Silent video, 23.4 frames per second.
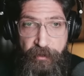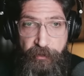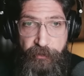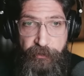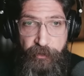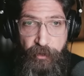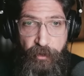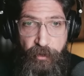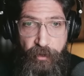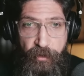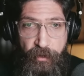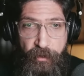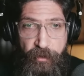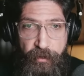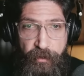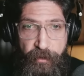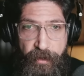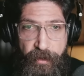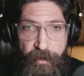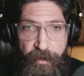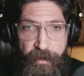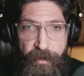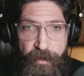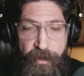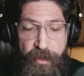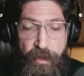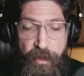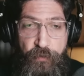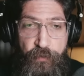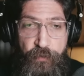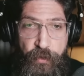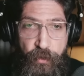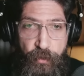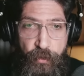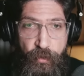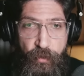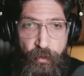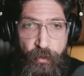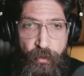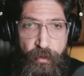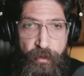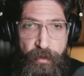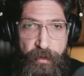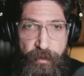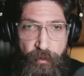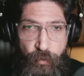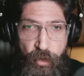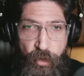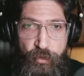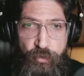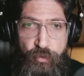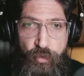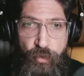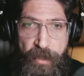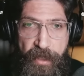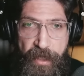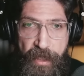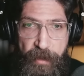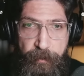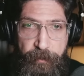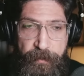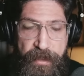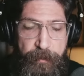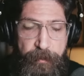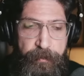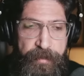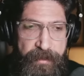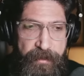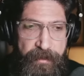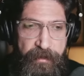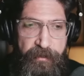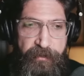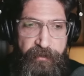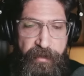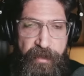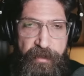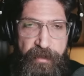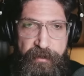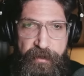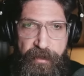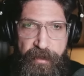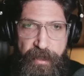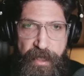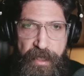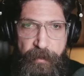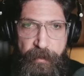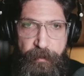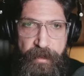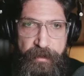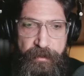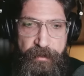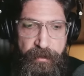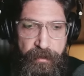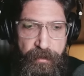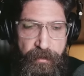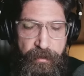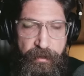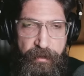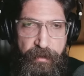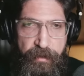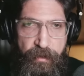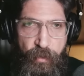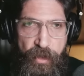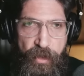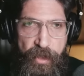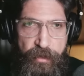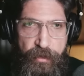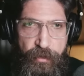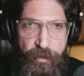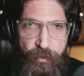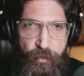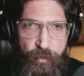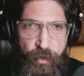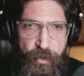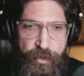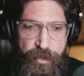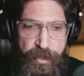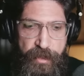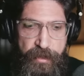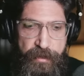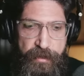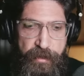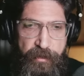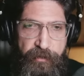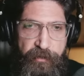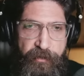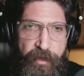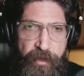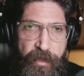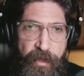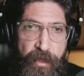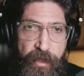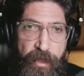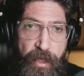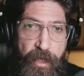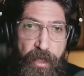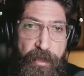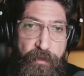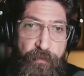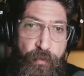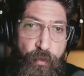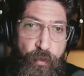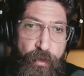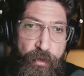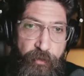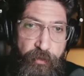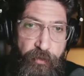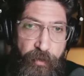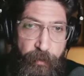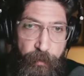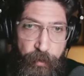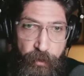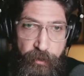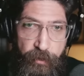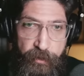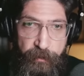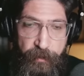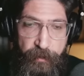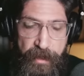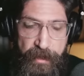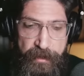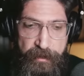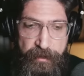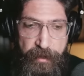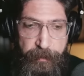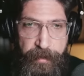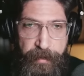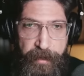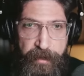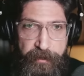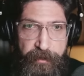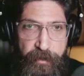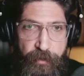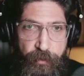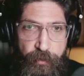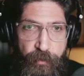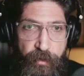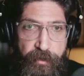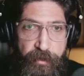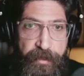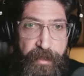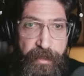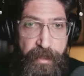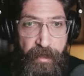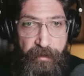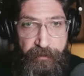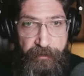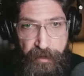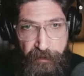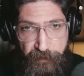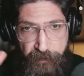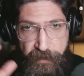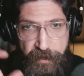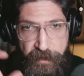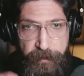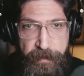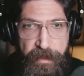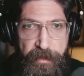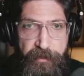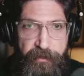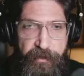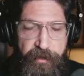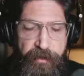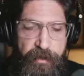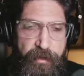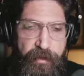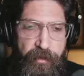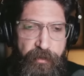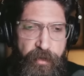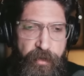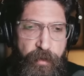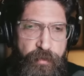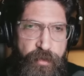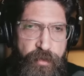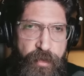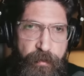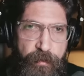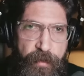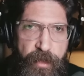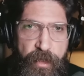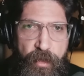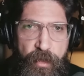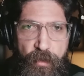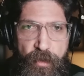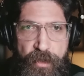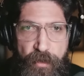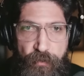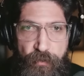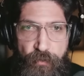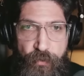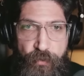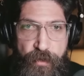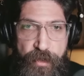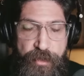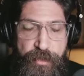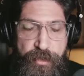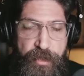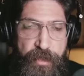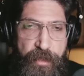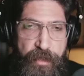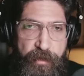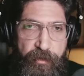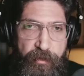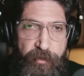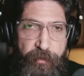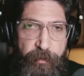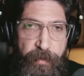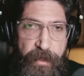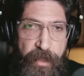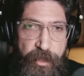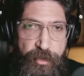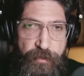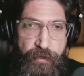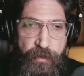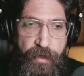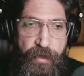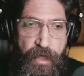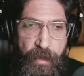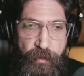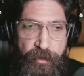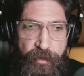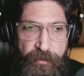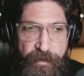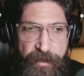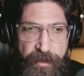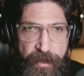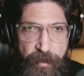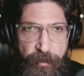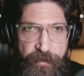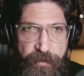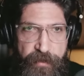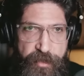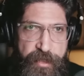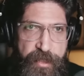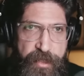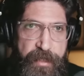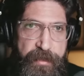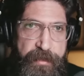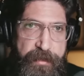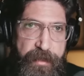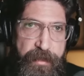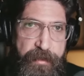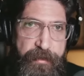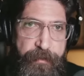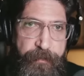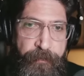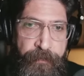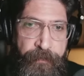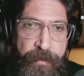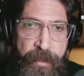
So if you want to help me, please hit the like button while you're watching this. And if you want to support my independent work, there are different means in the description below, one of which is Patreon. I would really appreciate that.